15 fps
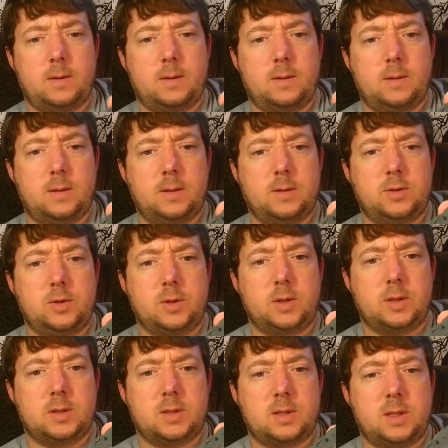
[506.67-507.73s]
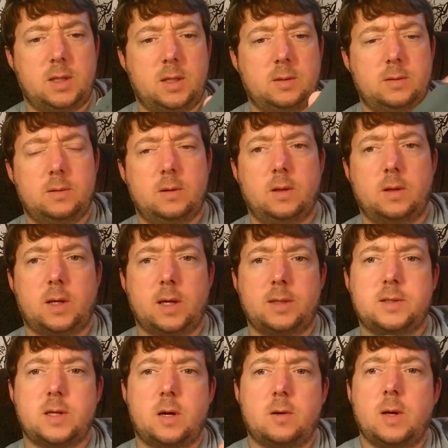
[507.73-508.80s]
as you can see, okay,
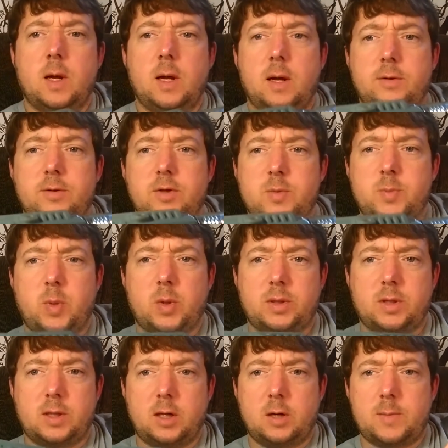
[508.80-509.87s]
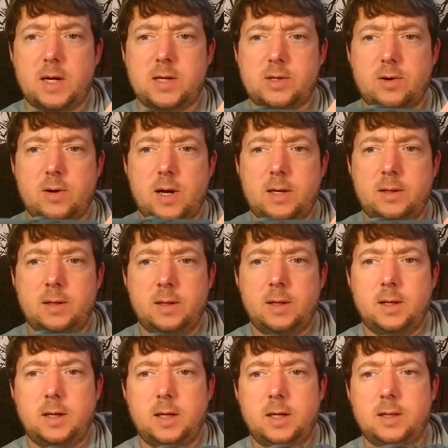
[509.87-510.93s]
so just put the Clearmizer on,
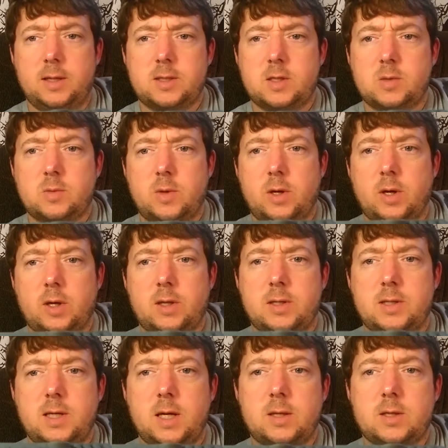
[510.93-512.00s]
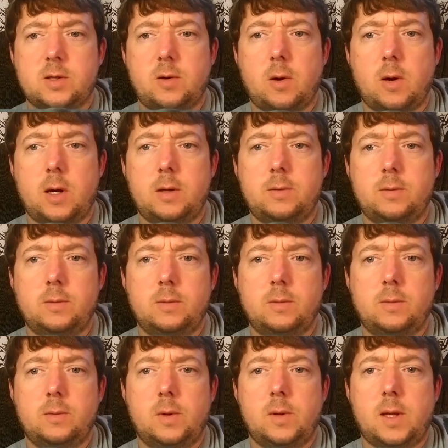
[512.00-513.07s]
and this is what you're going to see on the screen
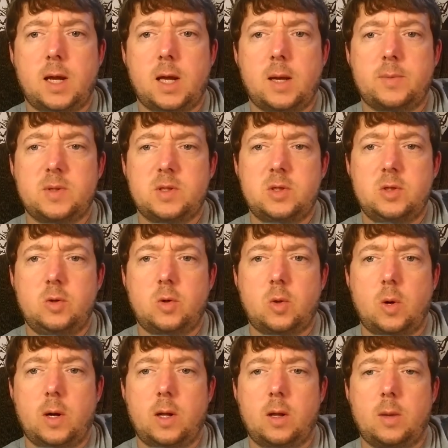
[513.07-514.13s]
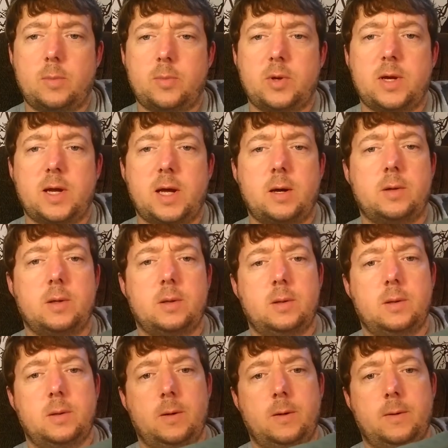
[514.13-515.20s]
when that happens. New coil up or down,
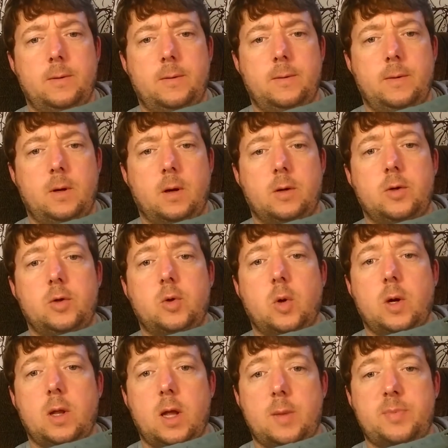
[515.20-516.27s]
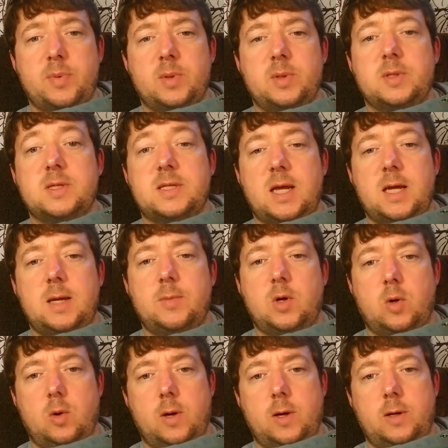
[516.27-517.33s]
or new coil up, same
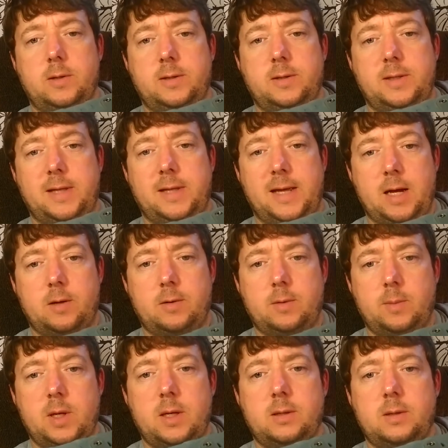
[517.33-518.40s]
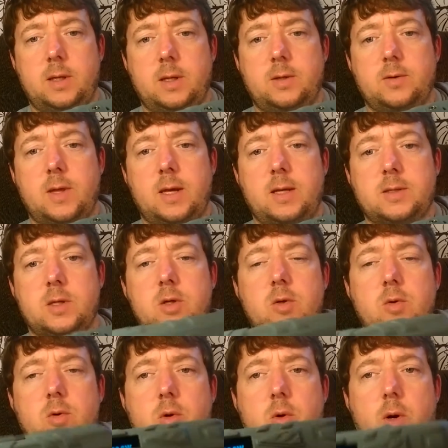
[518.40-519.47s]
coil down. I'm going to enter that as a new
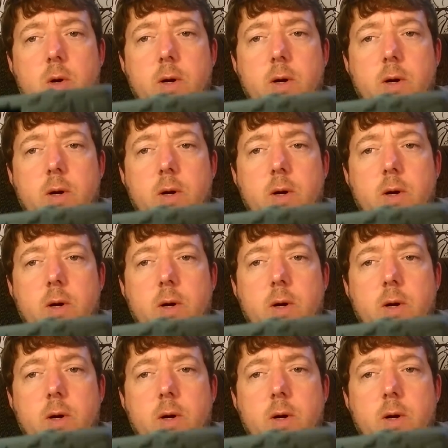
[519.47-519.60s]
coil,